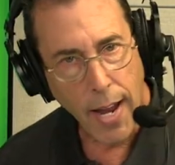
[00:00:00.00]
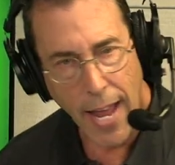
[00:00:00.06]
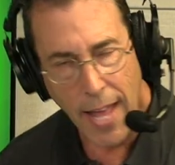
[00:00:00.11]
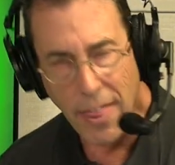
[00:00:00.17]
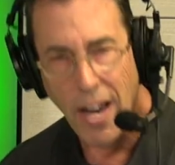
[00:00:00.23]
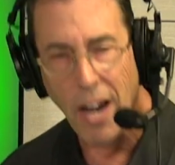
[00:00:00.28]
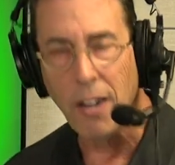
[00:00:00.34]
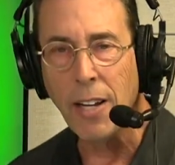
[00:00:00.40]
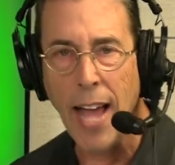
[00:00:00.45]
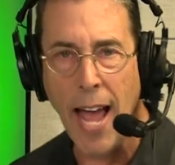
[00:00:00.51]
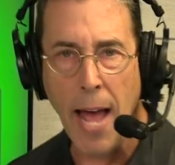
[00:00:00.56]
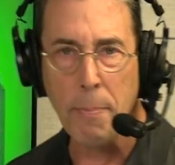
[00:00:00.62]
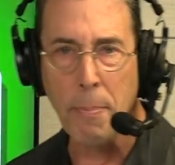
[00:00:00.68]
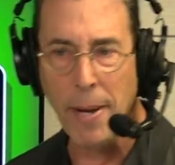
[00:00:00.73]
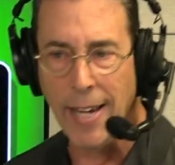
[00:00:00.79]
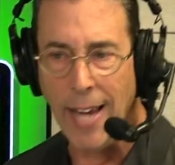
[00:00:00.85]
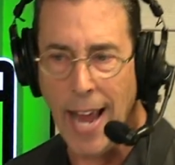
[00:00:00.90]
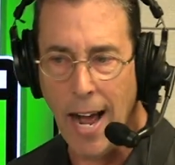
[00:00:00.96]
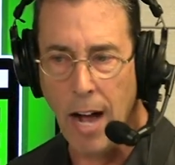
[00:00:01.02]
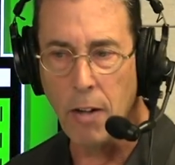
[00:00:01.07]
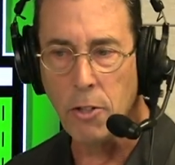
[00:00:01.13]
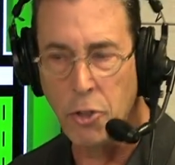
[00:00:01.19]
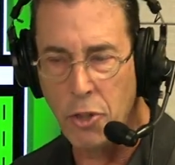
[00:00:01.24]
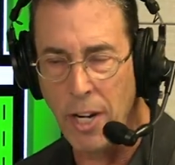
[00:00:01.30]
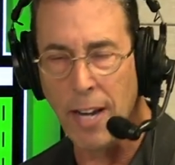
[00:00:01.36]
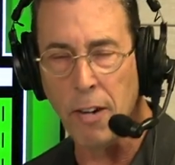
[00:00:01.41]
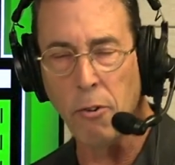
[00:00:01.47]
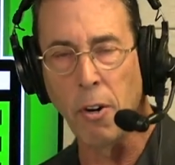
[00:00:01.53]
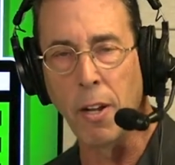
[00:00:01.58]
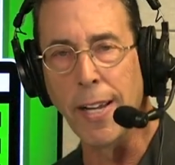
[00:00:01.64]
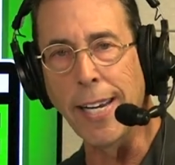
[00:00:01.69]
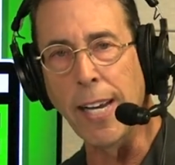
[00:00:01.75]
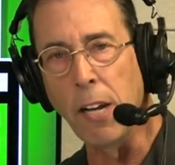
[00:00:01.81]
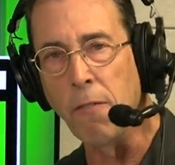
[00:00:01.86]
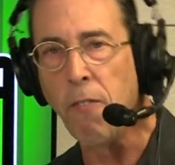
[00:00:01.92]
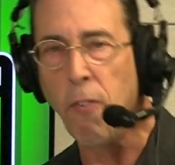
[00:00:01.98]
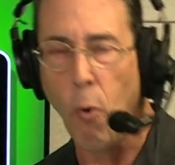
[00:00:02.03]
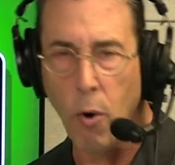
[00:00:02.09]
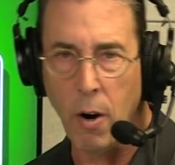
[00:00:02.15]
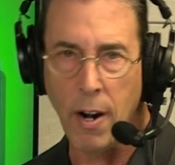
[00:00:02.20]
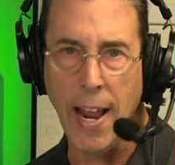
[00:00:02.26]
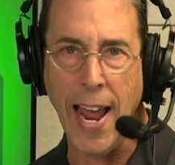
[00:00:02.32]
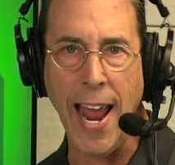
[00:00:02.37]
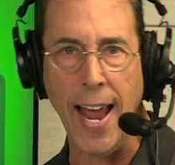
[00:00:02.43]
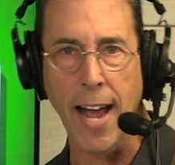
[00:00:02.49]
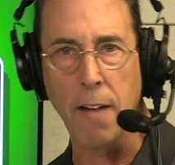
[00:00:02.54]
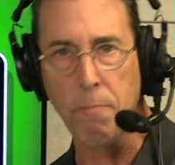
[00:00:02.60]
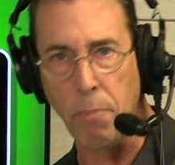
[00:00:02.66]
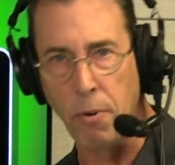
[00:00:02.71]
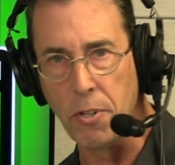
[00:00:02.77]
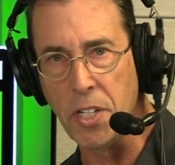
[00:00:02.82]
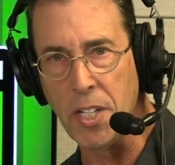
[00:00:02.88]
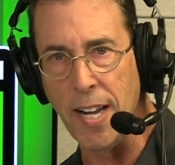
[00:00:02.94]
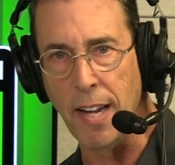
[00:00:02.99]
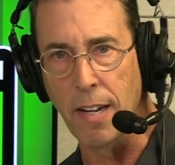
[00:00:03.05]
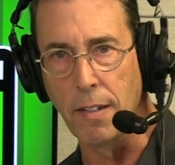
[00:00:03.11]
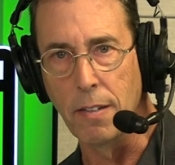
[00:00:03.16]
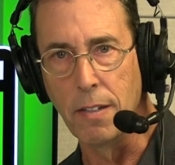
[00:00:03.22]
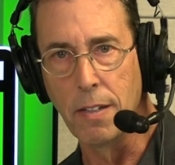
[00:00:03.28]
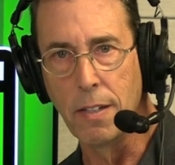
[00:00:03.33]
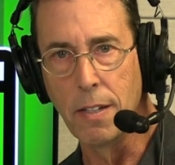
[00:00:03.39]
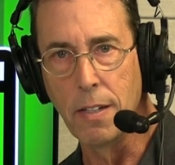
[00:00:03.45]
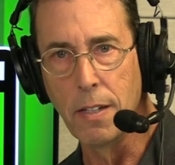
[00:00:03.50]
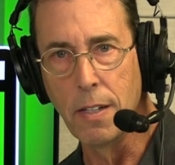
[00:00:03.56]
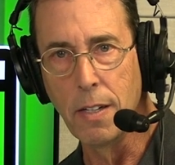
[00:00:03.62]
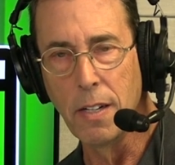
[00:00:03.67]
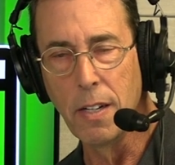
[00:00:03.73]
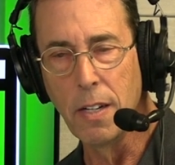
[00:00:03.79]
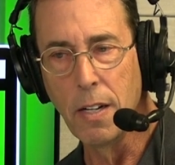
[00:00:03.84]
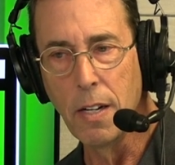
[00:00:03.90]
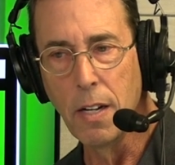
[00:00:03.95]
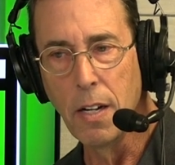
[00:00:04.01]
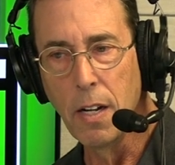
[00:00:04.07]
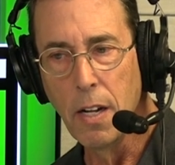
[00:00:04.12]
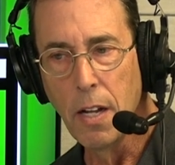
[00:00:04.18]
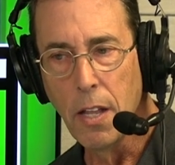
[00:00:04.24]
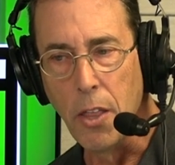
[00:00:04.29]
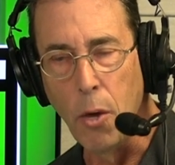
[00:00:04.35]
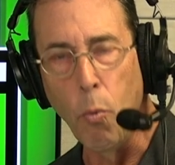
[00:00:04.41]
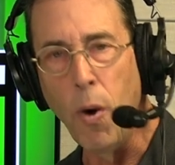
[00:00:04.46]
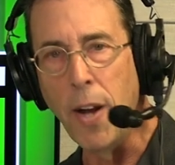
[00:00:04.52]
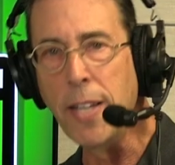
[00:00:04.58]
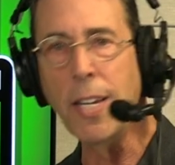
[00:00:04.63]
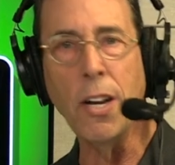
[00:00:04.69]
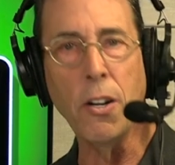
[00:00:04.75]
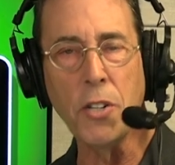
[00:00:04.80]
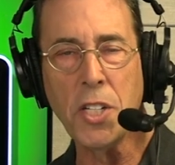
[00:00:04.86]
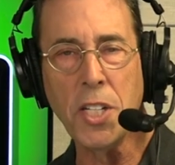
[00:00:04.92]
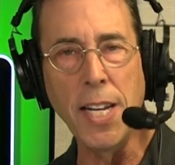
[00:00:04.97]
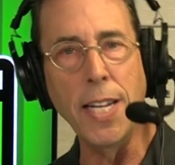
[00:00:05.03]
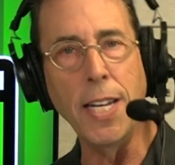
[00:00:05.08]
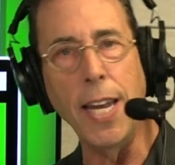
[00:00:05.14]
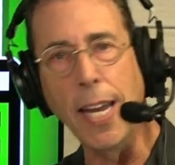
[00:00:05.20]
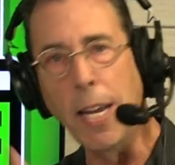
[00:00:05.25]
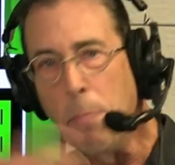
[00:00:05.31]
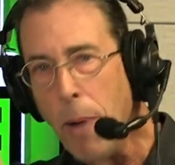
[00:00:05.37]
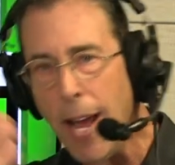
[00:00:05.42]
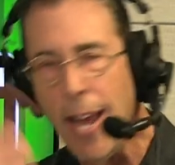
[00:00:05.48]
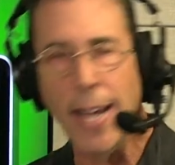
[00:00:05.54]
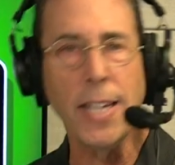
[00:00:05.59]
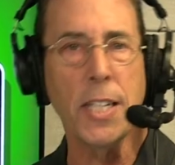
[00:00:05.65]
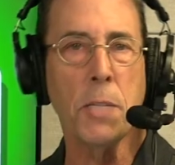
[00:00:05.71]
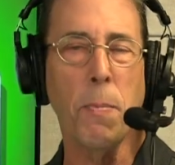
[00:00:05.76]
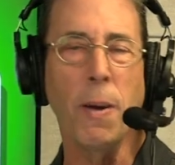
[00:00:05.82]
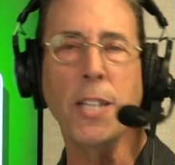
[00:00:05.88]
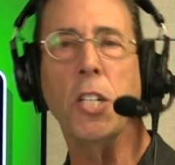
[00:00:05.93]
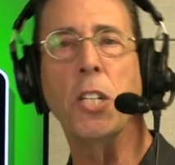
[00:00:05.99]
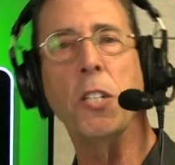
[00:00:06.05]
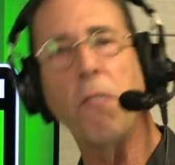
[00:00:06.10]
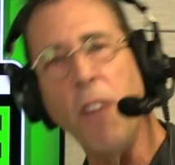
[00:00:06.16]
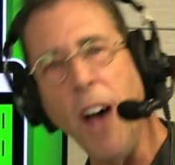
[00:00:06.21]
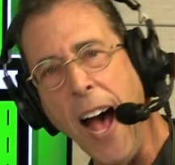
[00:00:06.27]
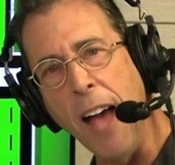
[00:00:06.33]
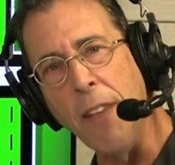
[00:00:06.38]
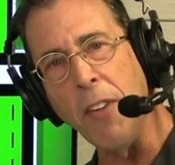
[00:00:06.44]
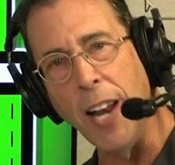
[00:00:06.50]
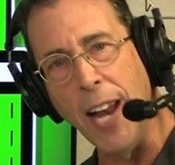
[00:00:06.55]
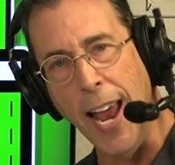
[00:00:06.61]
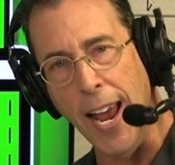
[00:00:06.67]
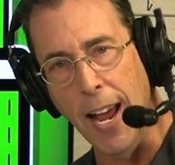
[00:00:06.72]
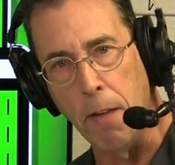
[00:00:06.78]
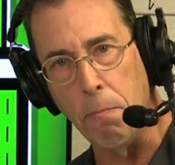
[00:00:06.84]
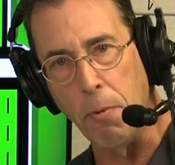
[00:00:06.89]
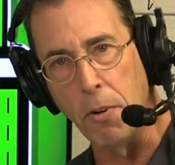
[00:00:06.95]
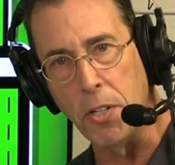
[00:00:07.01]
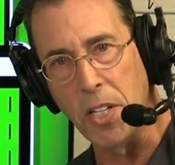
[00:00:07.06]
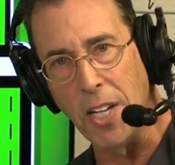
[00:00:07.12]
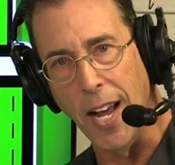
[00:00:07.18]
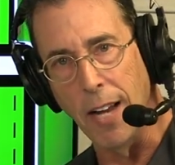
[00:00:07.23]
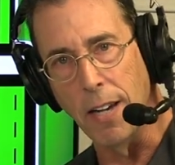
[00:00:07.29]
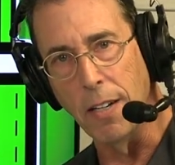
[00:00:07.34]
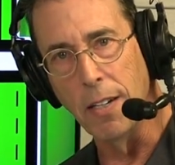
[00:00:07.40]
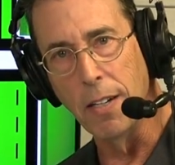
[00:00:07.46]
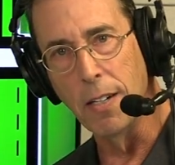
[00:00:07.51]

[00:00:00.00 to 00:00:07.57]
and they're capping out generally at 4.5%. The one year CD paying as much as 5.5%.